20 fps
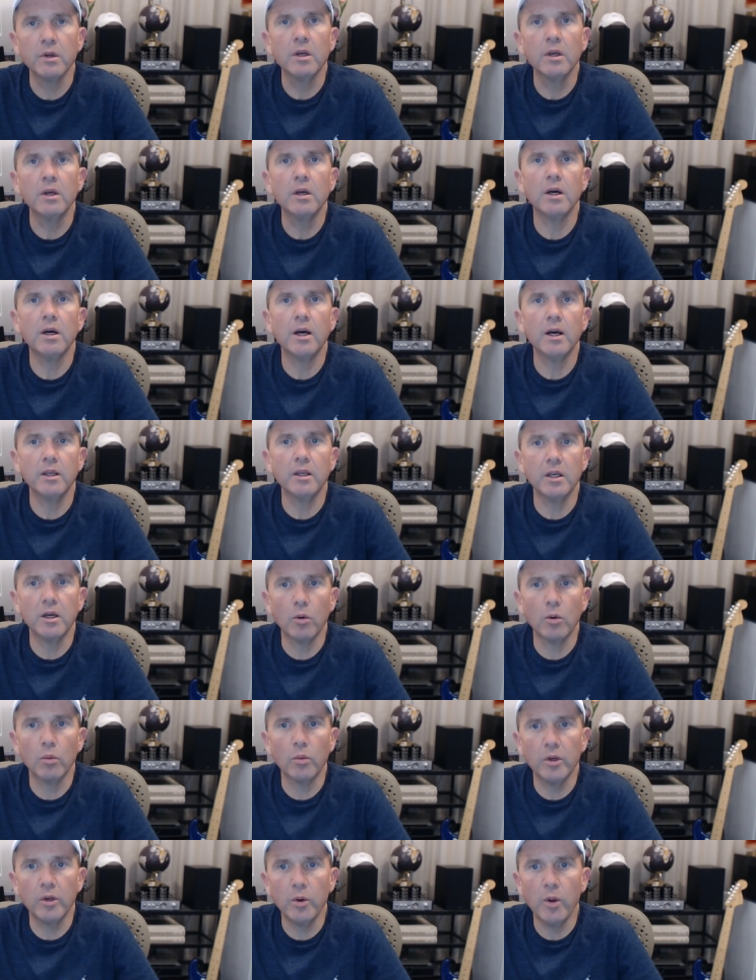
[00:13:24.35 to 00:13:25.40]
where
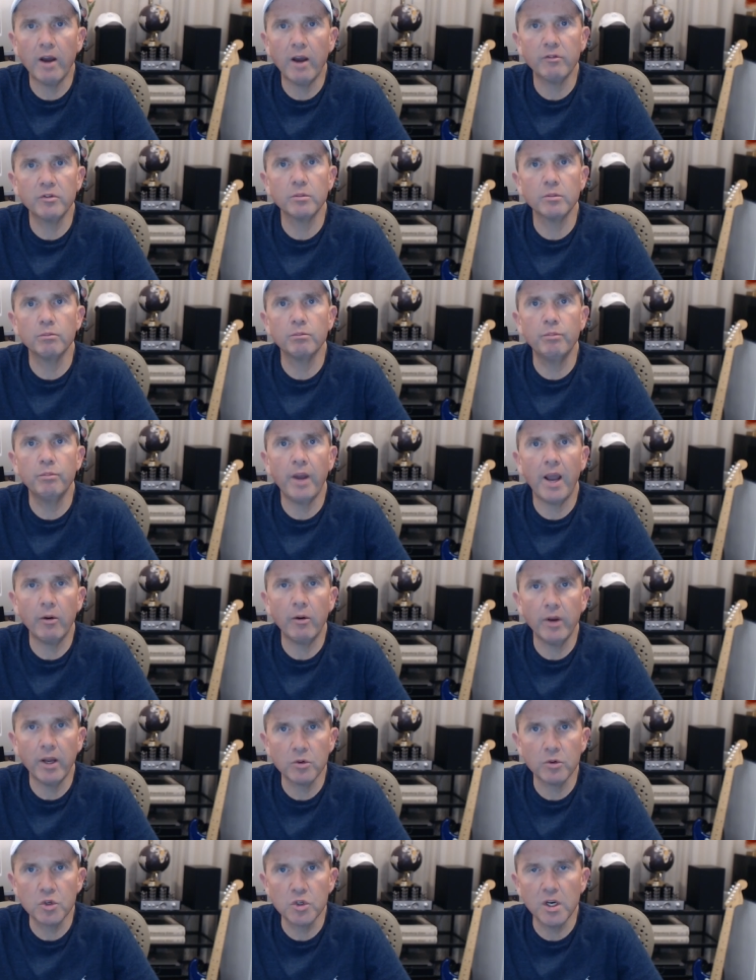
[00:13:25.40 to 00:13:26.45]
you have to pound out
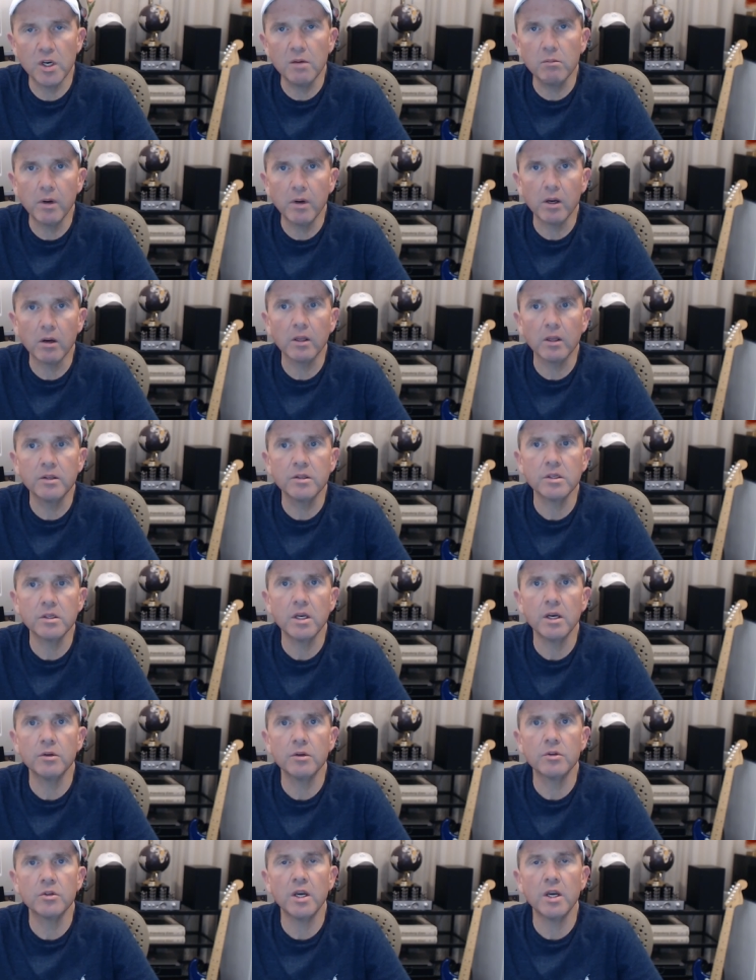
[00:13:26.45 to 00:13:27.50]
sheet metal and
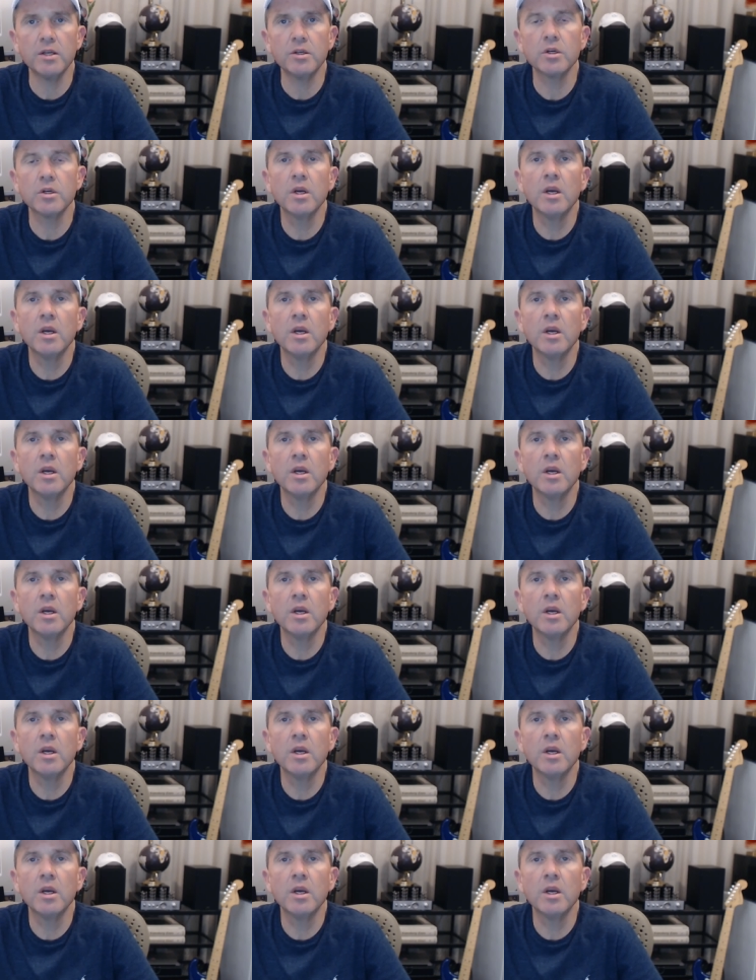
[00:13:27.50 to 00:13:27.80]
such.